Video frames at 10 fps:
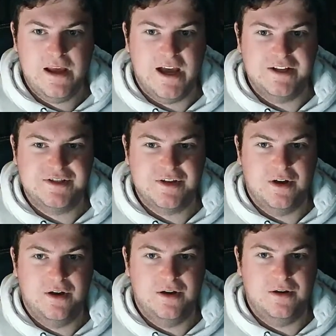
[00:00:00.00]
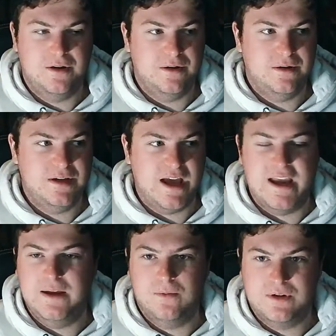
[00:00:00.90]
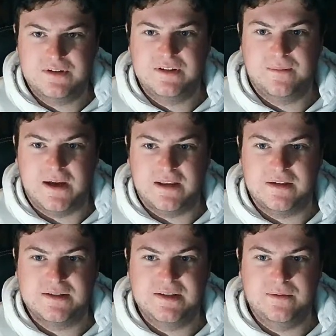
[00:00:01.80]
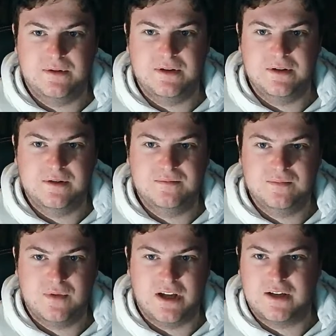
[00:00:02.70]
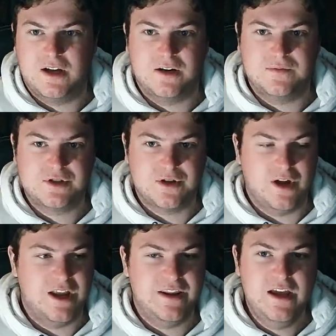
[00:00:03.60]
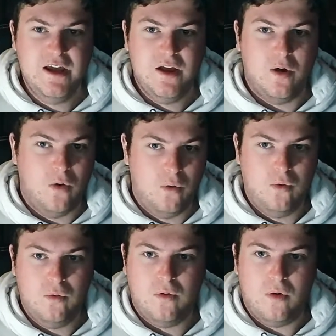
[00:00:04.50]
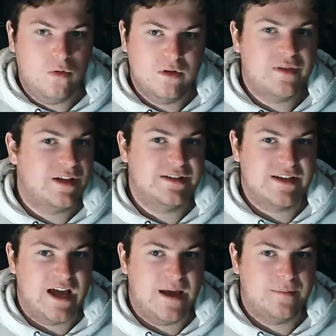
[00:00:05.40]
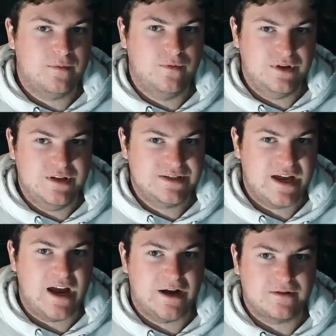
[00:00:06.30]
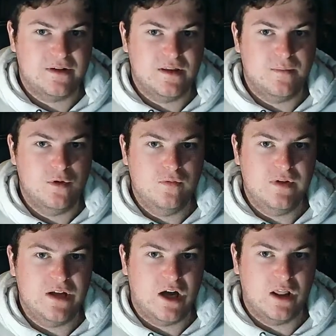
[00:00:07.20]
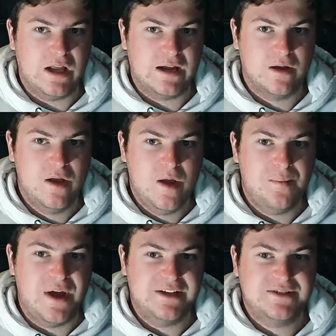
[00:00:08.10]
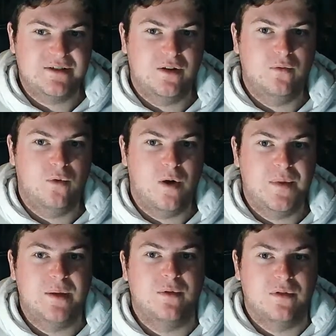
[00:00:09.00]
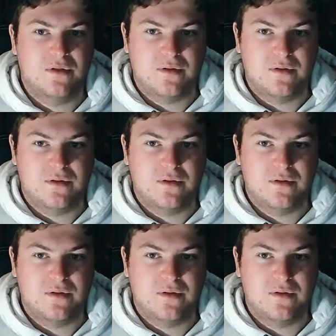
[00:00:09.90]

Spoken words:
And so yeah, he wanted to make this. He wanted to like kind of show, and all the things that happen with this character in the movie are like based on what people